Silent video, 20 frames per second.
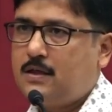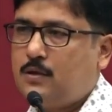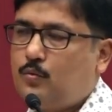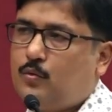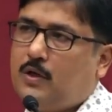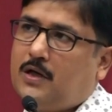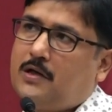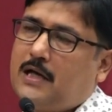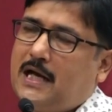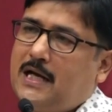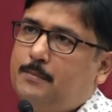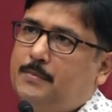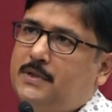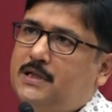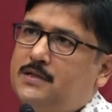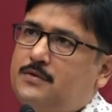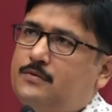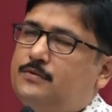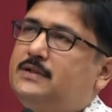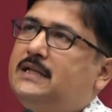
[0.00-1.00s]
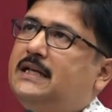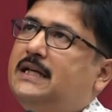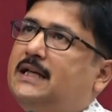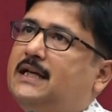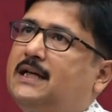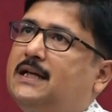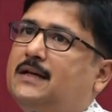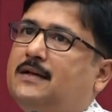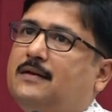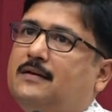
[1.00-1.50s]
What I mean to
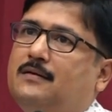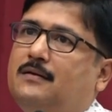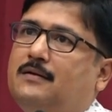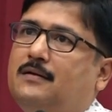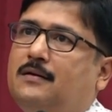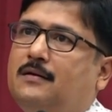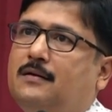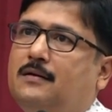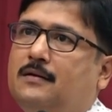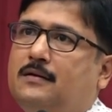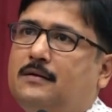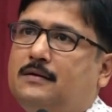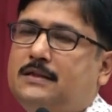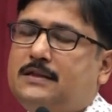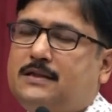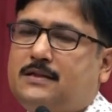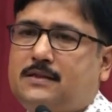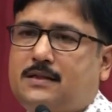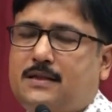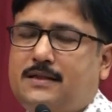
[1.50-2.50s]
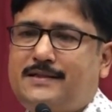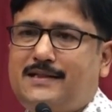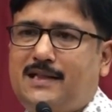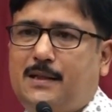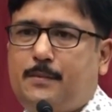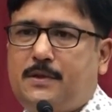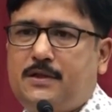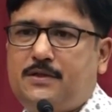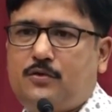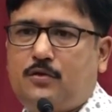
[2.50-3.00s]
say, uh, this
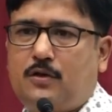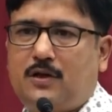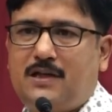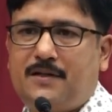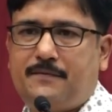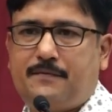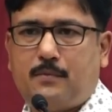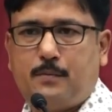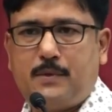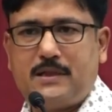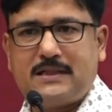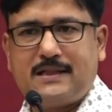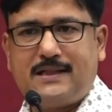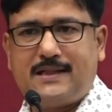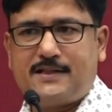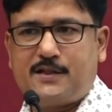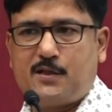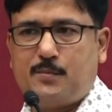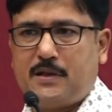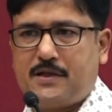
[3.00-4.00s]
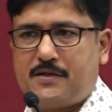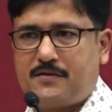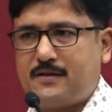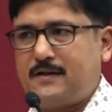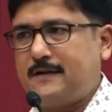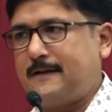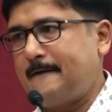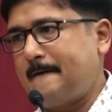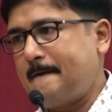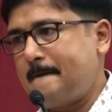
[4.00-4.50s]
concept is called information asymmetry.